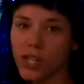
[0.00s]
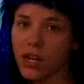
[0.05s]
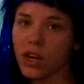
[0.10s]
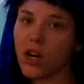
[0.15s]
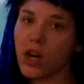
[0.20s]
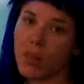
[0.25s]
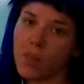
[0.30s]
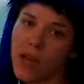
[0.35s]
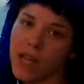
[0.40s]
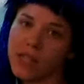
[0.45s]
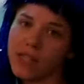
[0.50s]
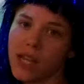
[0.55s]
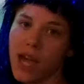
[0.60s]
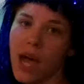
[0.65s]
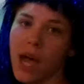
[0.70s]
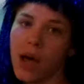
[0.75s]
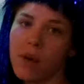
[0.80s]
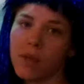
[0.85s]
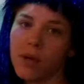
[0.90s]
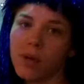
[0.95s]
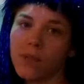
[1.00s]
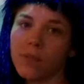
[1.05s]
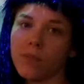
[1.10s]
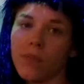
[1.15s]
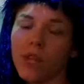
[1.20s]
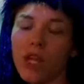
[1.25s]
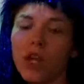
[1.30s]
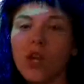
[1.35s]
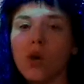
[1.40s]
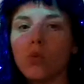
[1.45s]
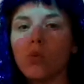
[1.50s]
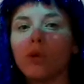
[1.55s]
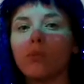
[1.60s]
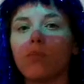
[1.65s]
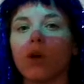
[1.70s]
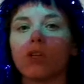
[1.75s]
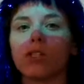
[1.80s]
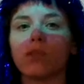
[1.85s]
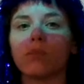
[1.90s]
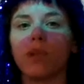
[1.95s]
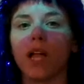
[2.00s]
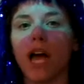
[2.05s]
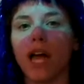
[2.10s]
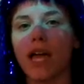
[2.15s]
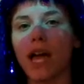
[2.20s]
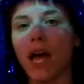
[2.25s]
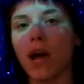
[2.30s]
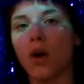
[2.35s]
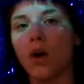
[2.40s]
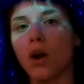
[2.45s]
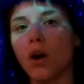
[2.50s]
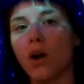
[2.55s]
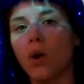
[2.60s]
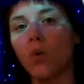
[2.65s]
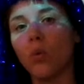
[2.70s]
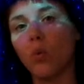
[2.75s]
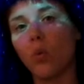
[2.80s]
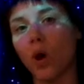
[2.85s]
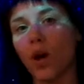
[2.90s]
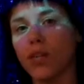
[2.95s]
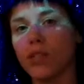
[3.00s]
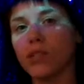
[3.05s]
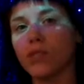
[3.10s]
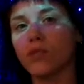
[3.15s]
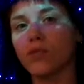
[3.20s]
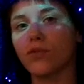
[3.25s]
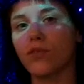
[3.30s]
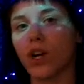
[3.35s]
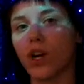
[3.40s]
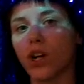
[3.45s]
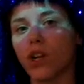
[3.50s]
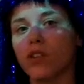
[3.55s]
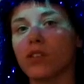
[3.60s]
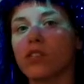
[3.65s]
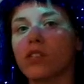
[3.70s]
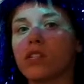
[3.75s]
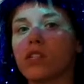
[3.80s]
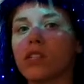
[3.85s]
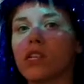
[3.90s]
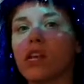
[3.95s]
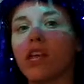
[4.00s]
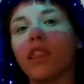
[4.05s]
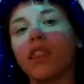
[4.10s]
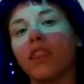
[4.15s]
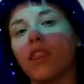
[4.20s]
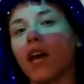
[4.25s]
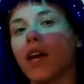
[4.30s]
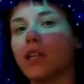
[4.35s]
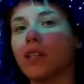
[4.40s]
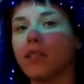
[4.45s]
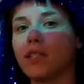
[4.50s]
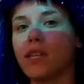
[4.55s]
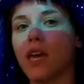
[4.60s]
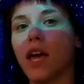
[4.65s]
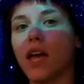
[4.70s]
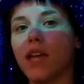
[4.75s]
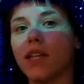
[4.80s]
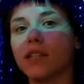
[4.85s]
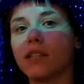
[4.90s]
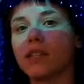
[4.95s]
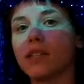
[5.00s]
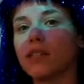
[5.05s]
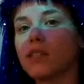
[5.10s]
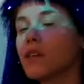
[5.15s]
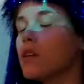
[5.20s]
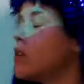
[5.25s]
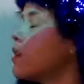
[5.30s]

that are up on top? We multiply out 1s first, then 10s.